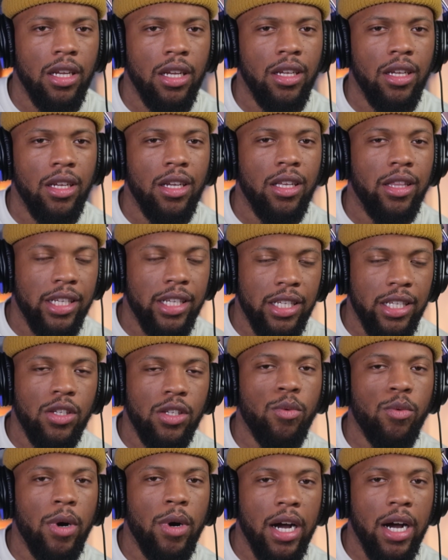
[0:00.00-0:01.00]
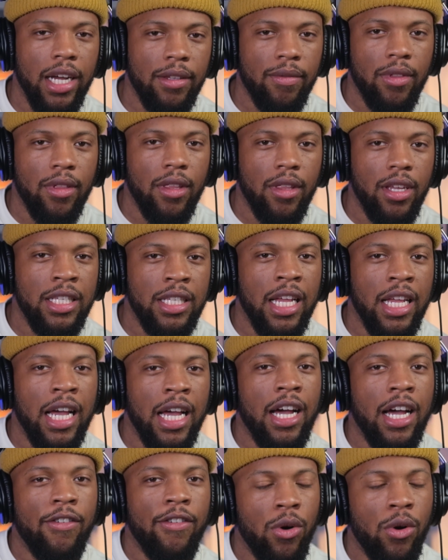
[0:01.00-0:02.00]
this is why. It's not a
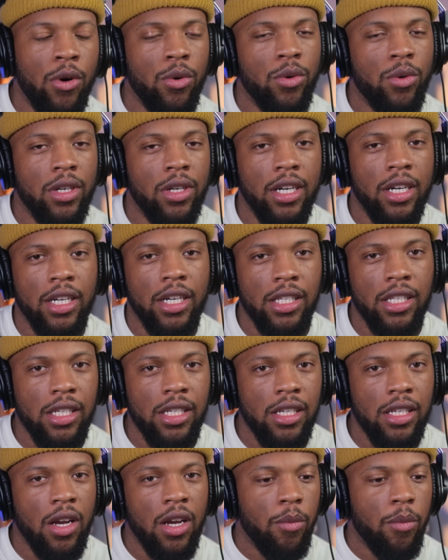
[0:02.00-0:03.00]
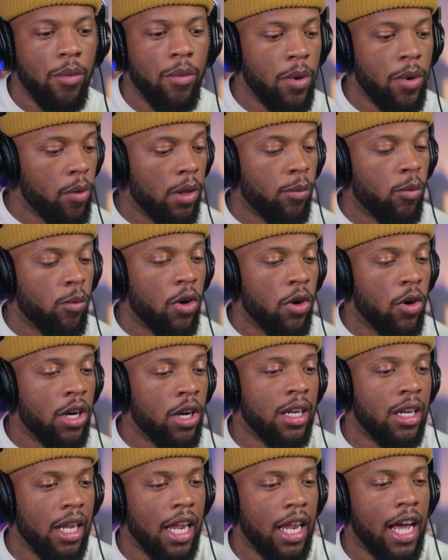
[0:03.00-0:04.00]
fault on us. We were running a
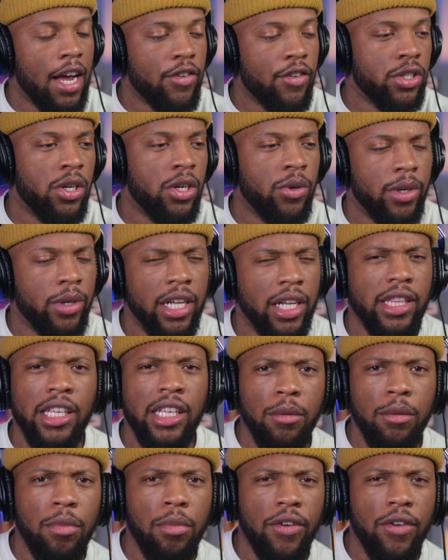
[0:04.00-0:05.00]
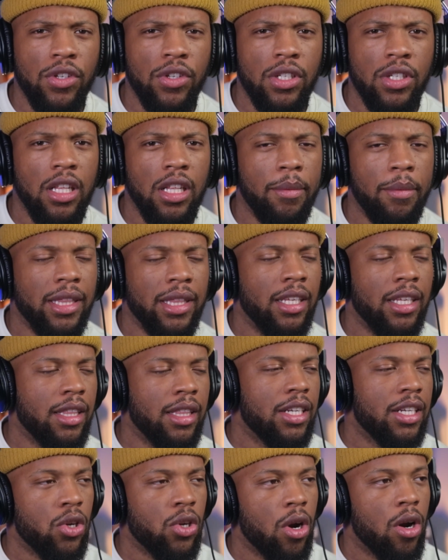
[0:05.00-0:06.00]
live show. And I think The Breakfast Club, I think they
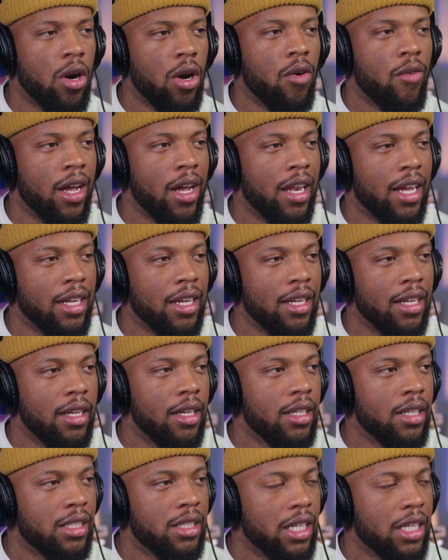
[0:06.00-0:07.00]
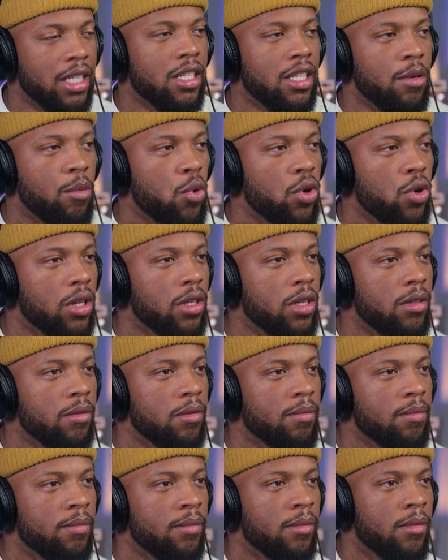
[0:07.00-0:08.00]
start around like 6 a.m.
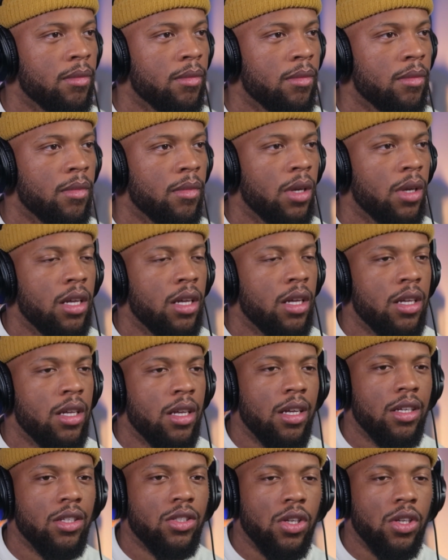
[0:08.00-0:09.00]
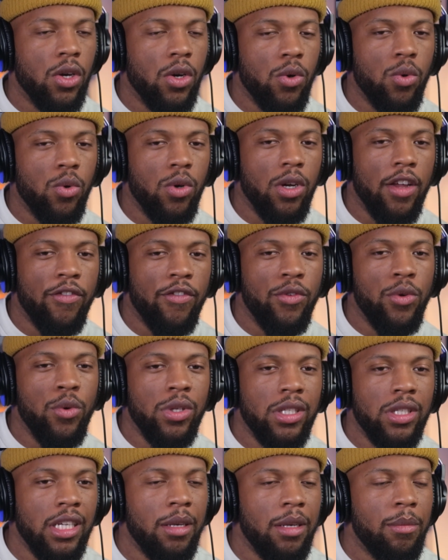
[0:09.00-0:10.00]
So if you
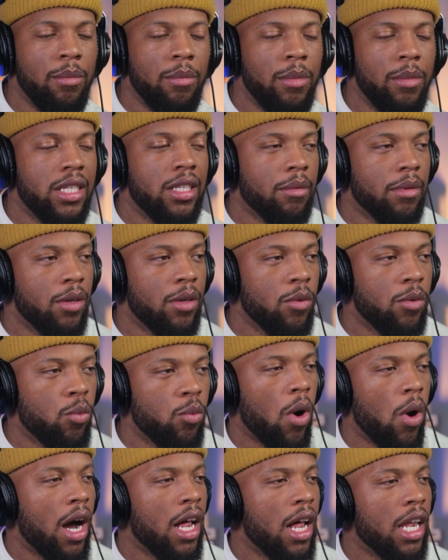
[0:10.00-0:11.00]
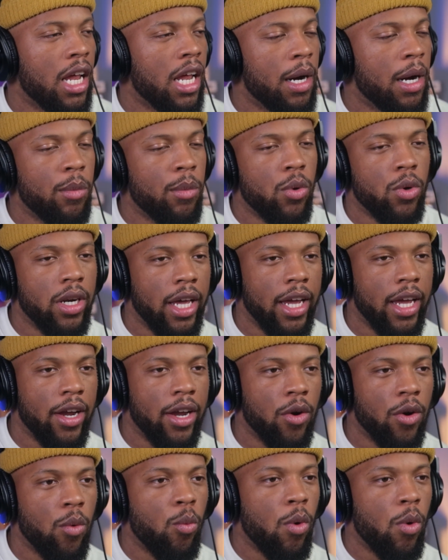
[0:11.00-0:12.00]
send me something while I'm on air,
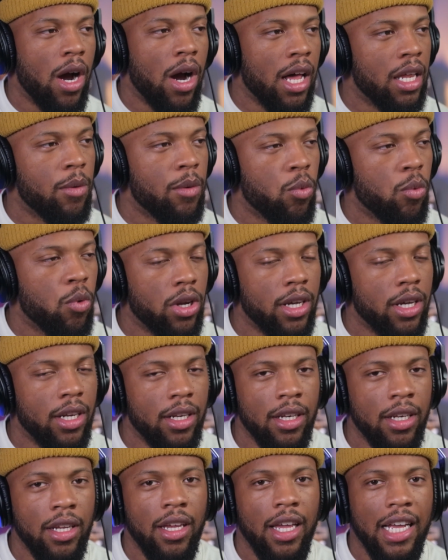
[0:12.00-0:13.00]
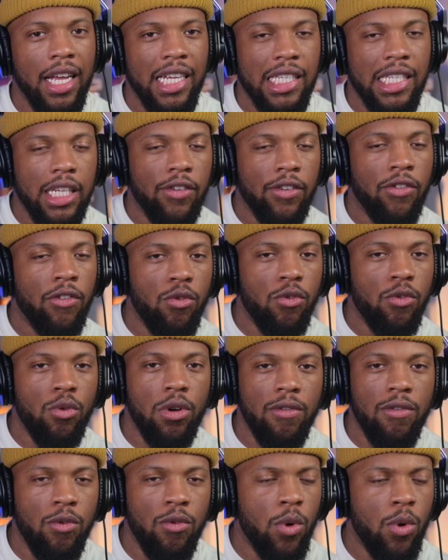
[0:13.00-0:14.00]
while I'm working at
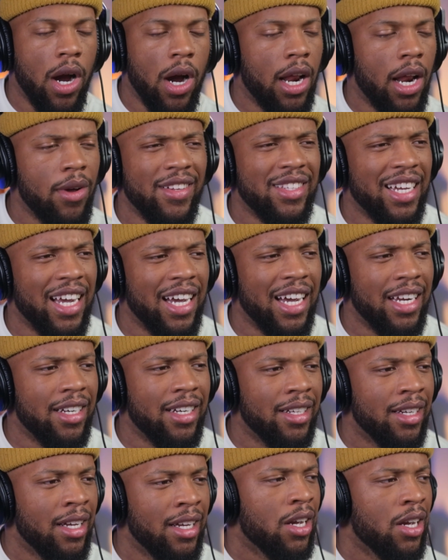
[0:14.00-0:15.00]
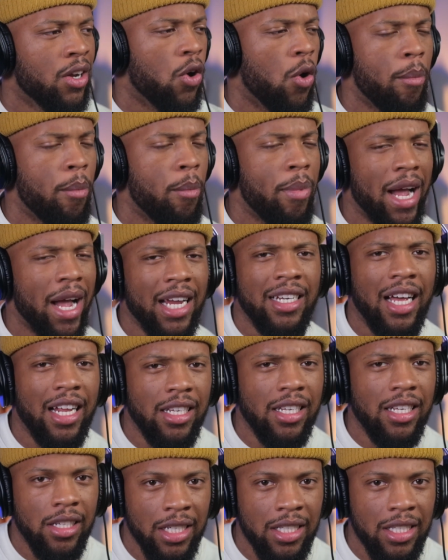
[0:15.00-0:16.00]
7:44, I don't have time to go back and
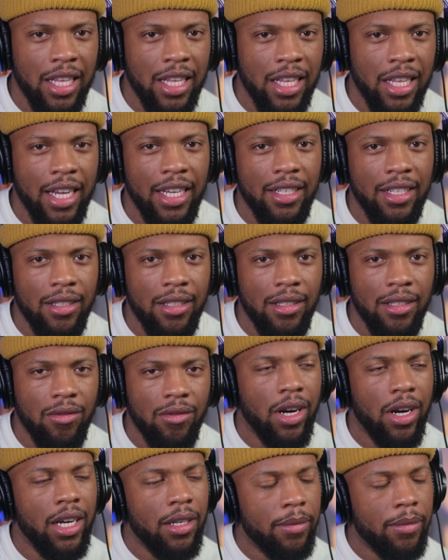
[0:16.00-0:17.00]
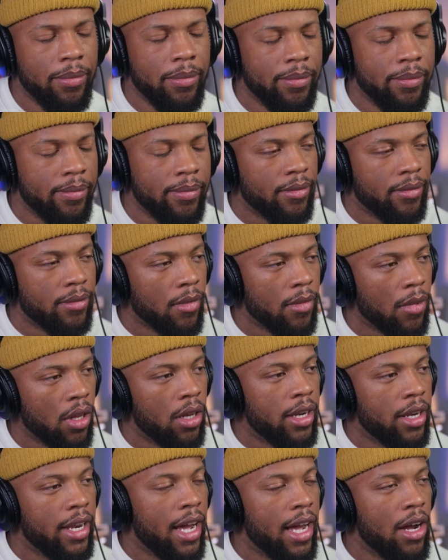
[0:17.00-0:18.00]
digest that, right?
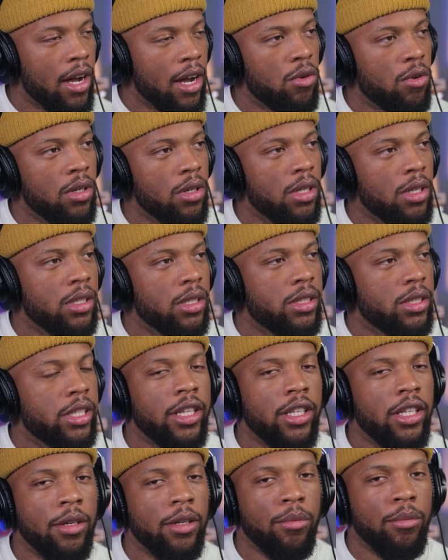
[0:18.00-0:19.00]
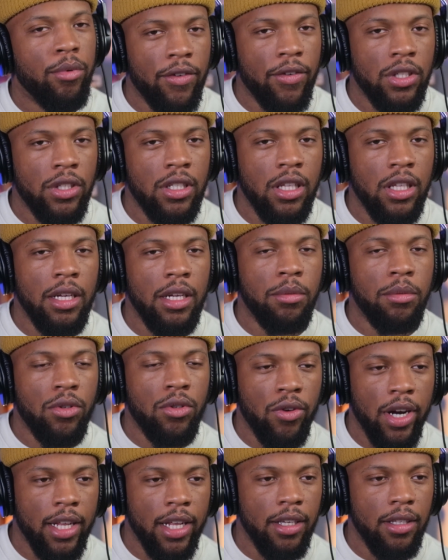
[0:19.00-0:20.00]
Now, to The Breakfast Club's
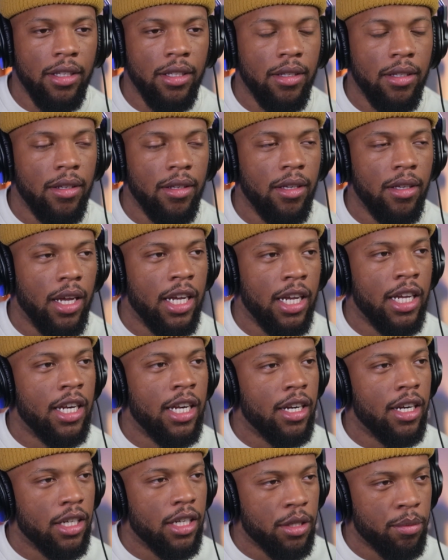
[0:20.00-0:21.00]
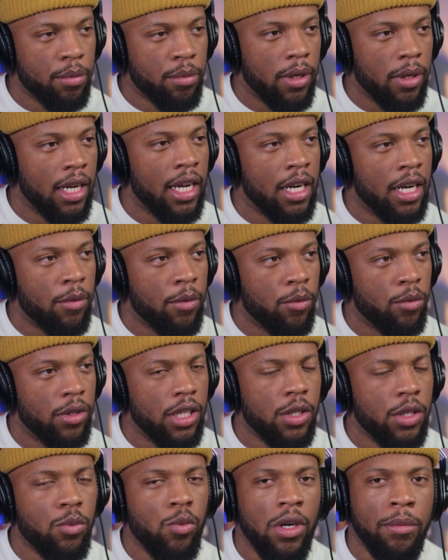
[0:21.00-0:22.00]
credit, and this
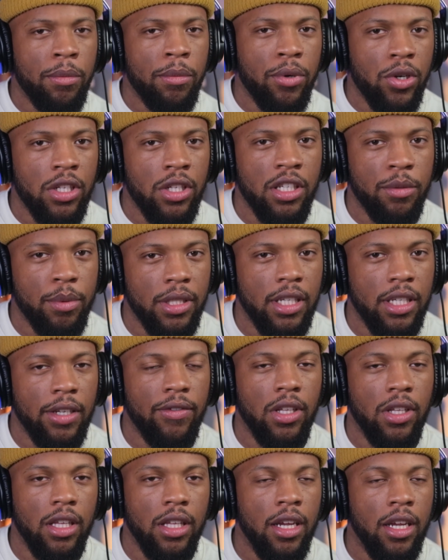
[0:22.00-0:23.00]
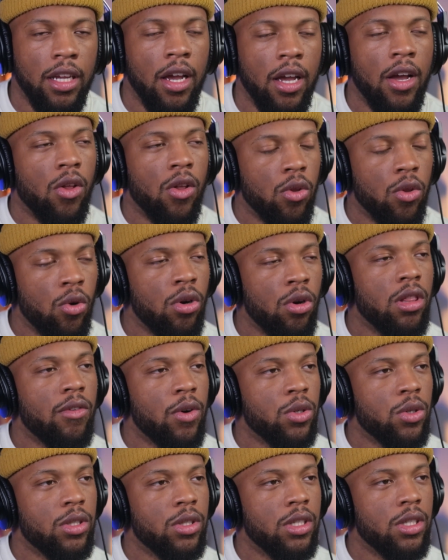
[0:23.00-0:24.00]
one person specifically, Lauren
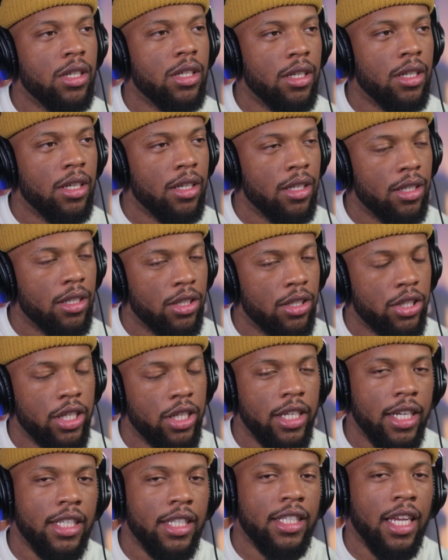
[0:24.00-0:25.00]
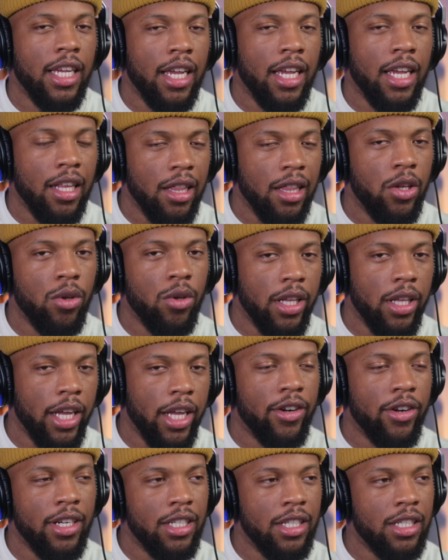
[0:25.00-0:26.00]
LaRosa, she did say a little later in
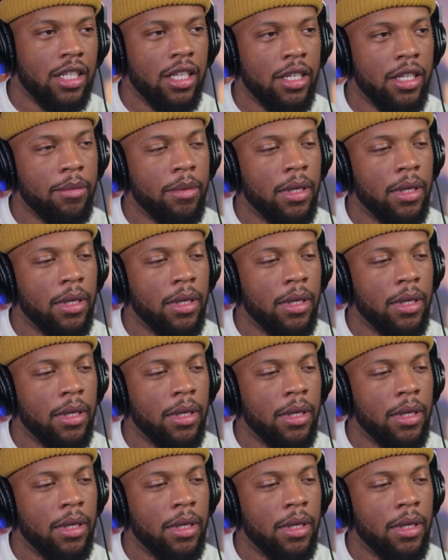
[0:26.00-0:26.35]
this clip